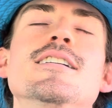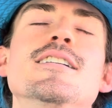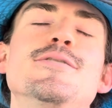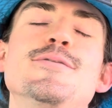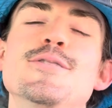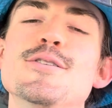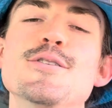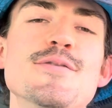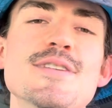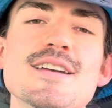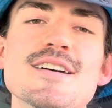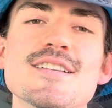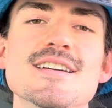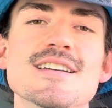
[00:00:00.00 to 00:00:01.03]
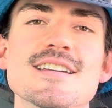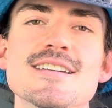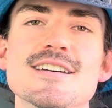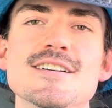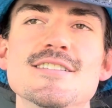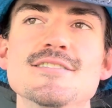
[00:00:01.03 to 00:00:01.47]
full feeling, you
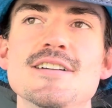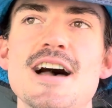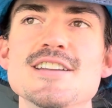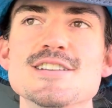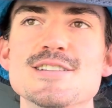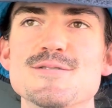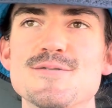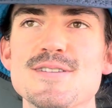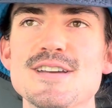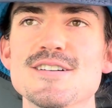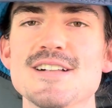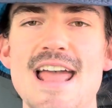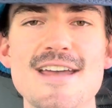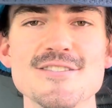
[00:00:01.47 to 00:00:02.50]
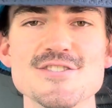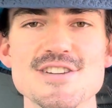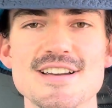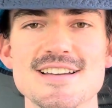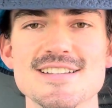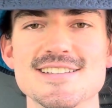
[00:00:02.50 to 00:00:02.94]
know? I just feel
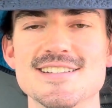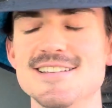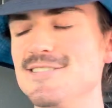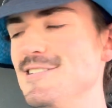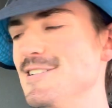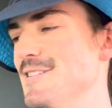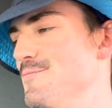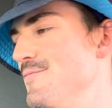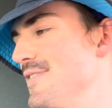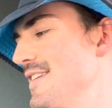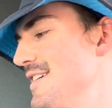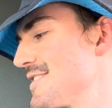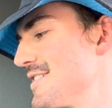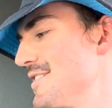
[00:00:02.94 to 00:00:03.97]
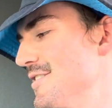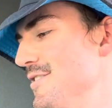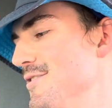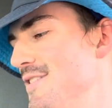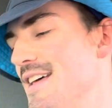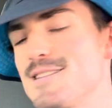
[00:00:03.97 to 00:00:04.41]
energized.
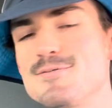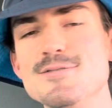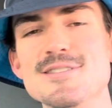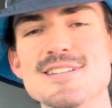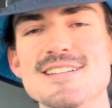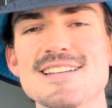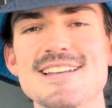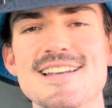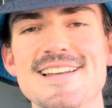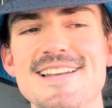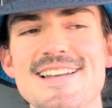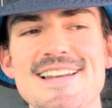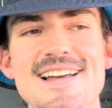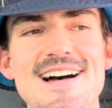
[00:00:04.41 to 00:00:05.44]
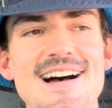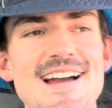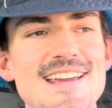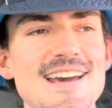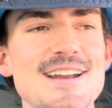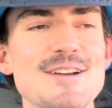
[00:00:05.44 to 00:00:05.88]
So that's what
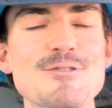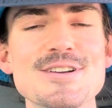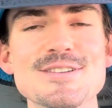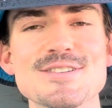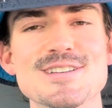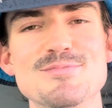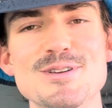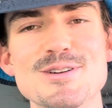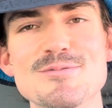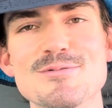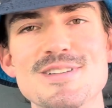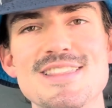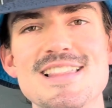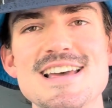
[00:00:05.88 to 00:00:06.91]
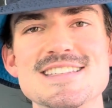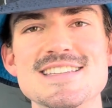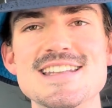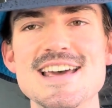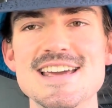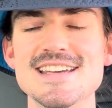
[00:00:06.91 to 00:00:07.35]
I kind of wanted to experiment with last
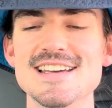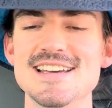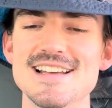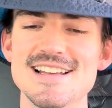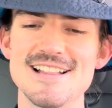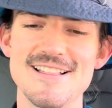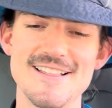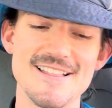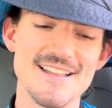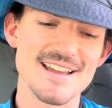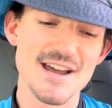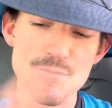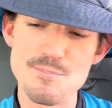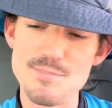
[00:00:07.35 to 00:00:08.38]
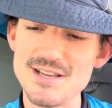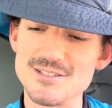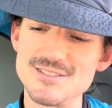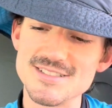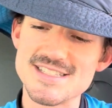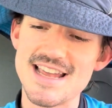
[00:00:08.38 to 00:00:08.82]
night. Got a big
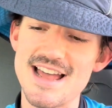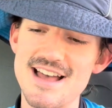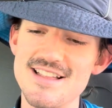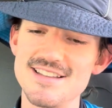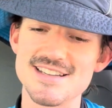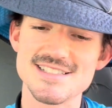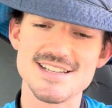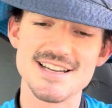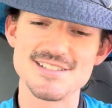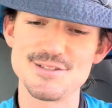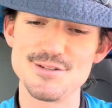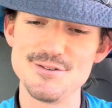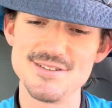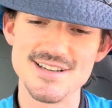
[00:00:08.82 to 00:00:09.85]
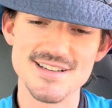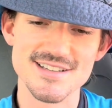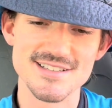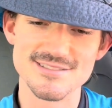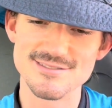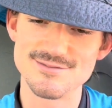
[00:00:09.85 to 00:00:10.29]
old salad, it's got
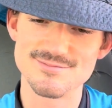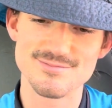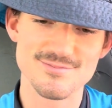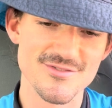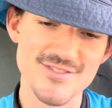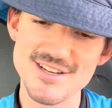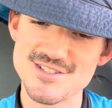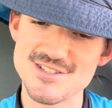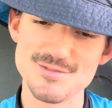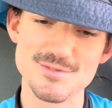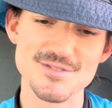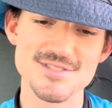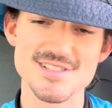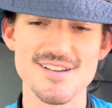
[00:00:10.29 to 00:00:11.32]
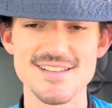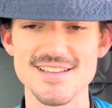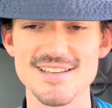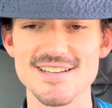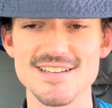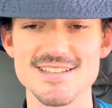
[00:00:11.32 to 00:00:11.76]
tuna and vegetables all
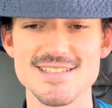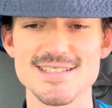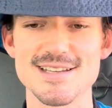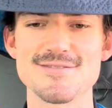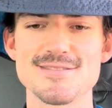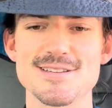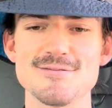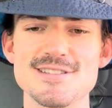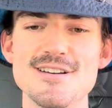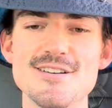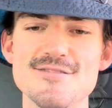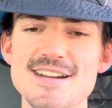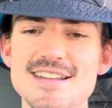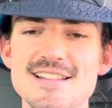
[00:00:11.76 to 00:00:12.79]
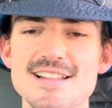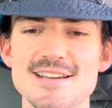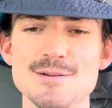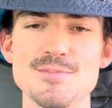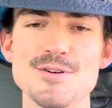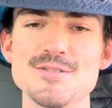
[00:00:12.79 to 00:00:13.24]
in it and stuff, so it's already like
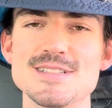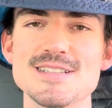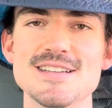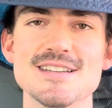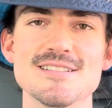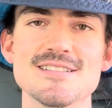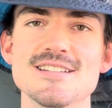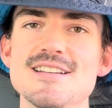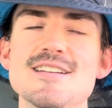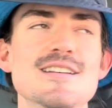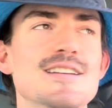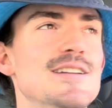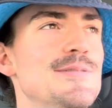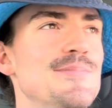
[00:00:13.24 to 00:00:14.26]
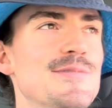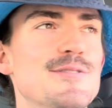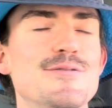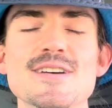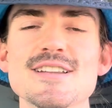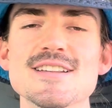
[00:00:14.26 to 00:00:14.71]
a protein
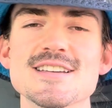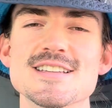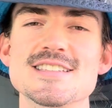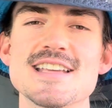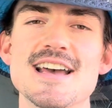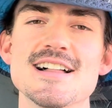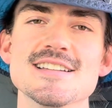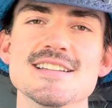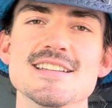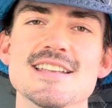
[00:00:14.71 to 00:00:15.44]
filling salad,